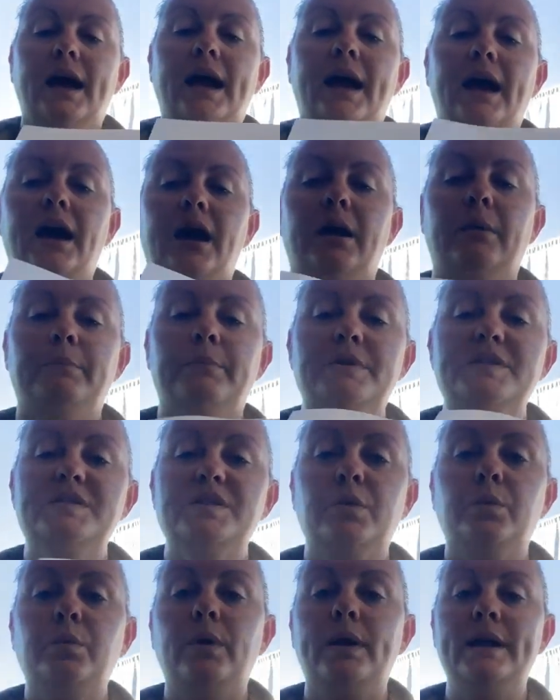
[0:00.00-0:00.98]

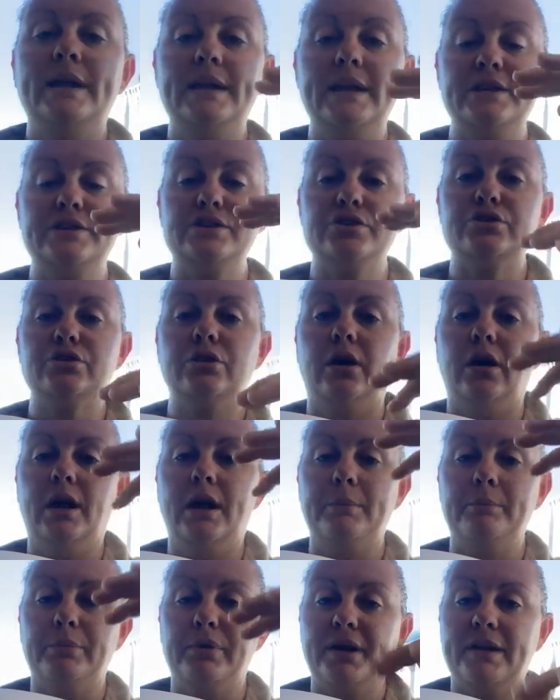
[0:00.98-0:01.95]
So we need to
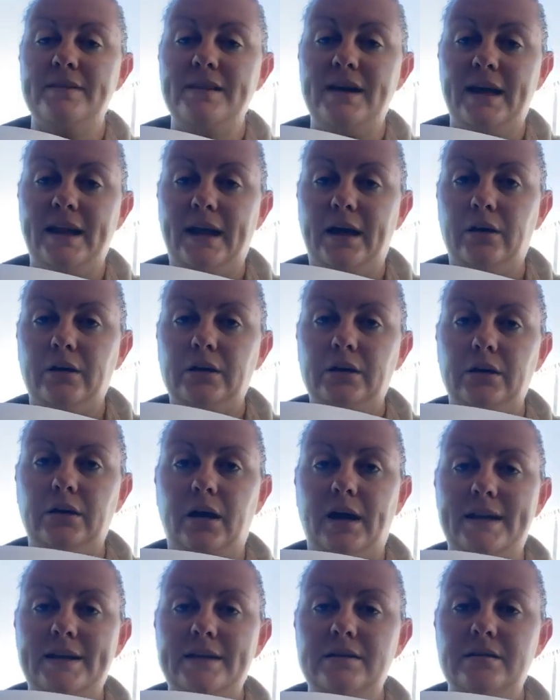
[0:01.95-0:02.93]
try and bring that
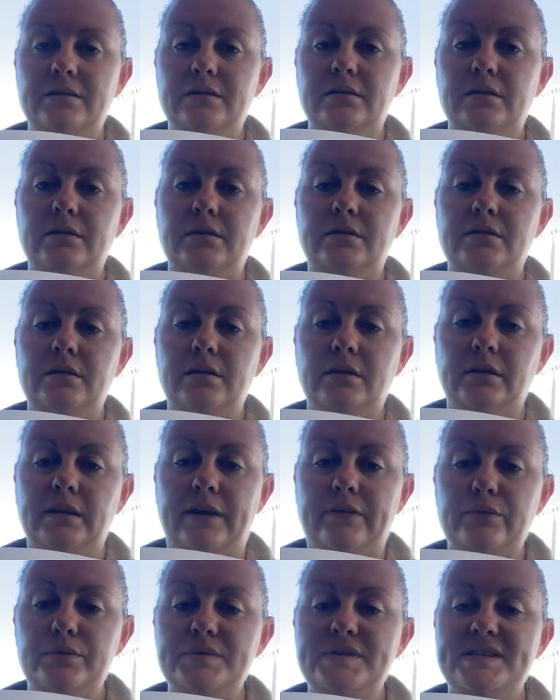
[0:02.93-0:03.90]
alkaline
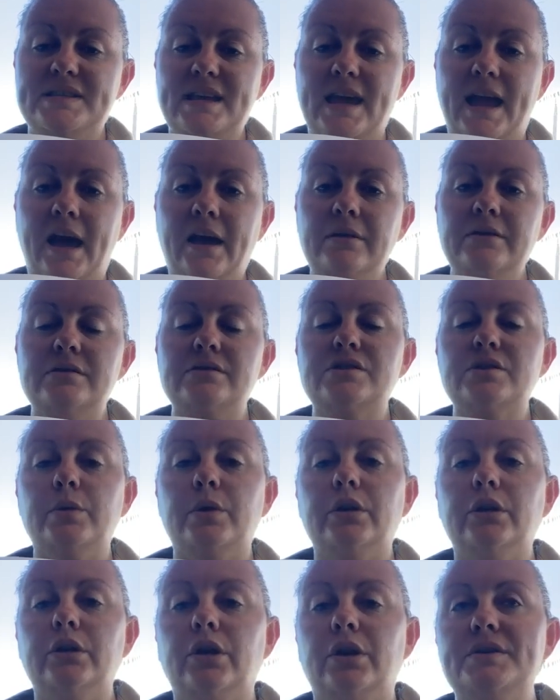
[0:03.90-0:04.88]
levels down to
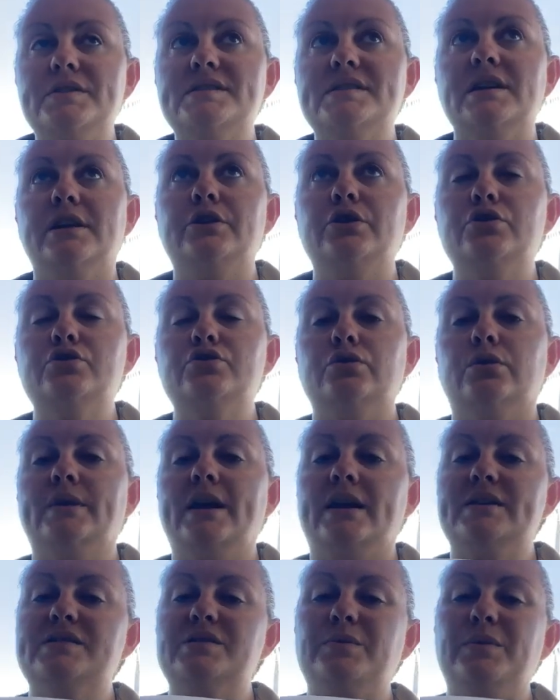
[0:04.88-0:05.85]
a closer neutral
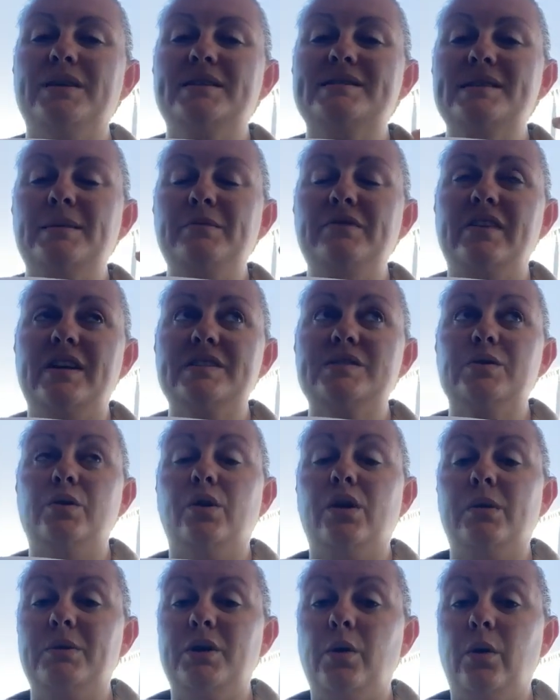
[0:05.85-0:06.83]
now. So some of our soil
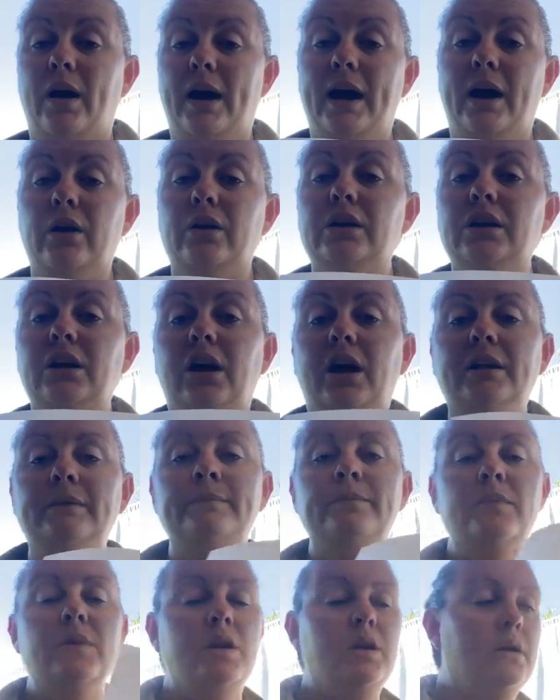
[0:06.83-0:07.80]
can be quite alkaline.
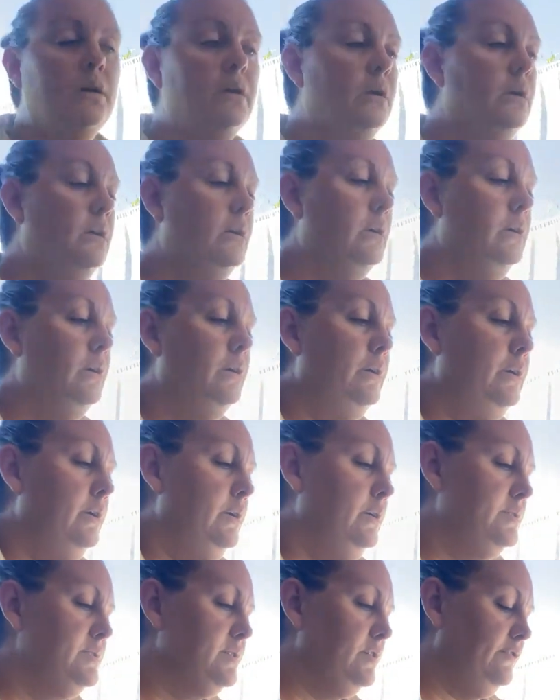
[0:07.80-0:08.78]

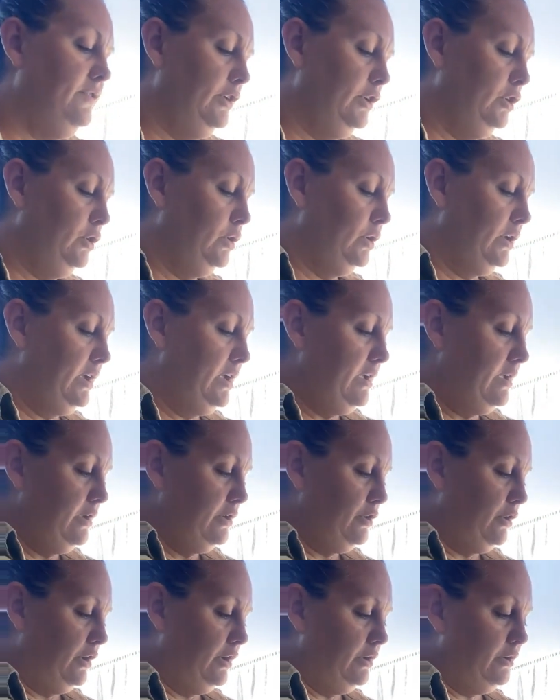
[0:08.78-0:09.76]
So if you look,
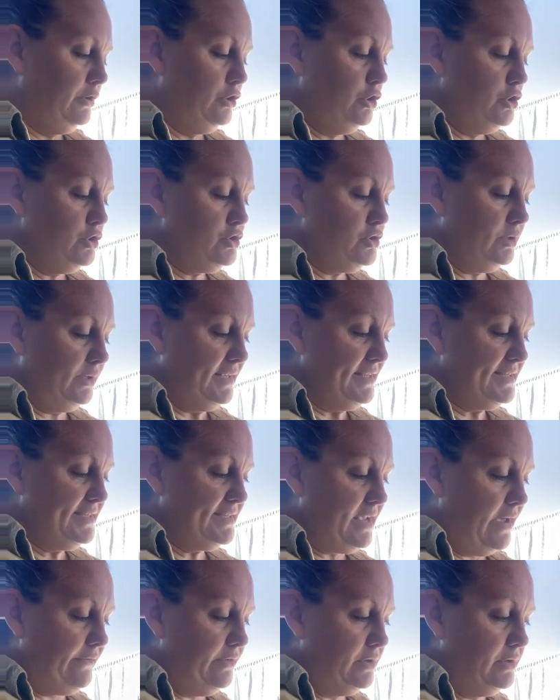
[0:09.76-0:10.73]
neutral is
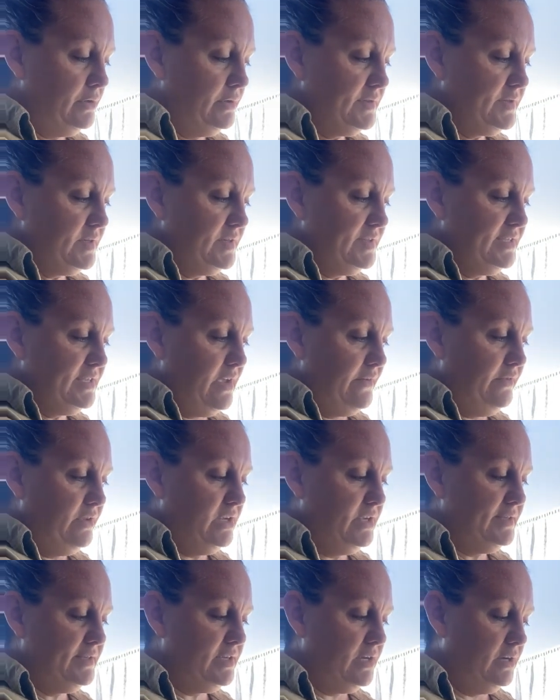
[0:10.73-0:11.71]
7. So 7
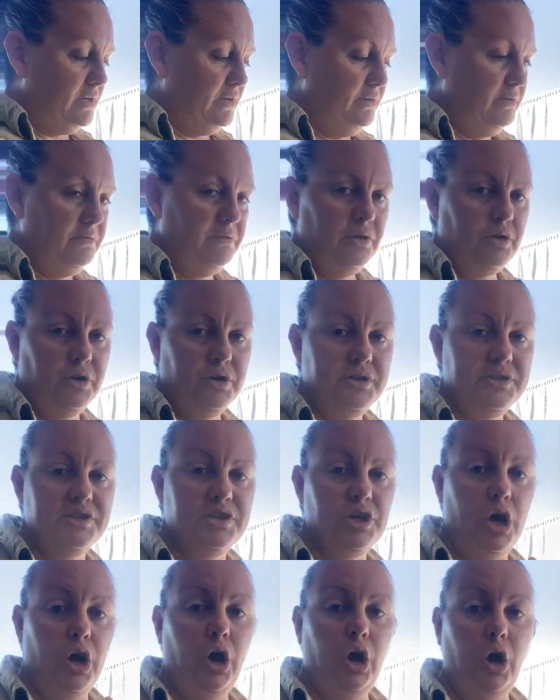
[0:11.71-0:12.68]
is your
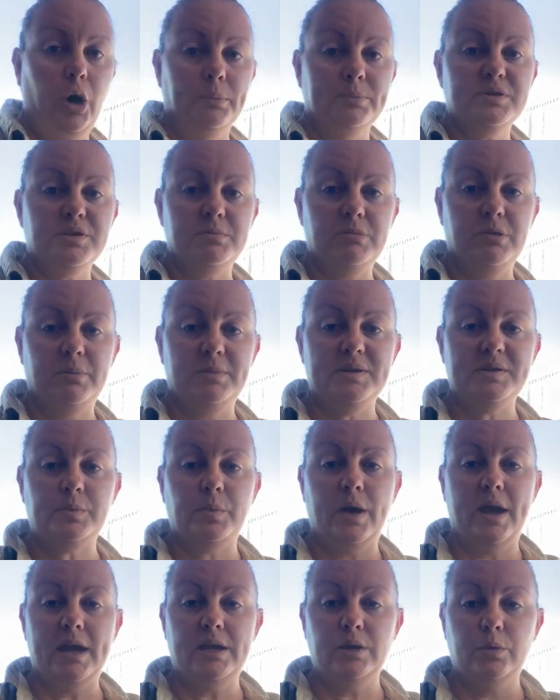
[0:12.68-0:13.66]
optimum, is
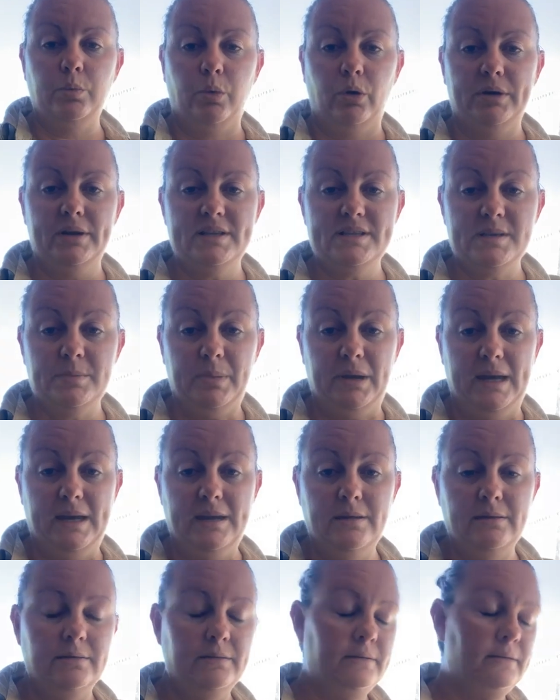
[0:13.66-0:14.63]
where you want it to
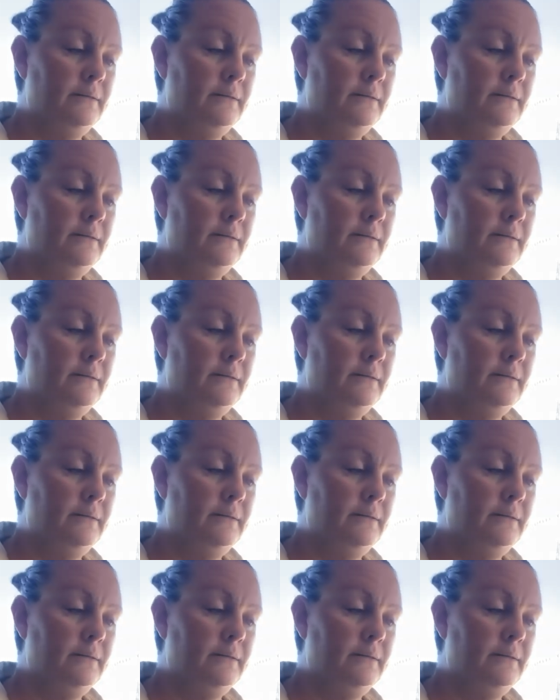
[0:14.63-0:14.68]
be.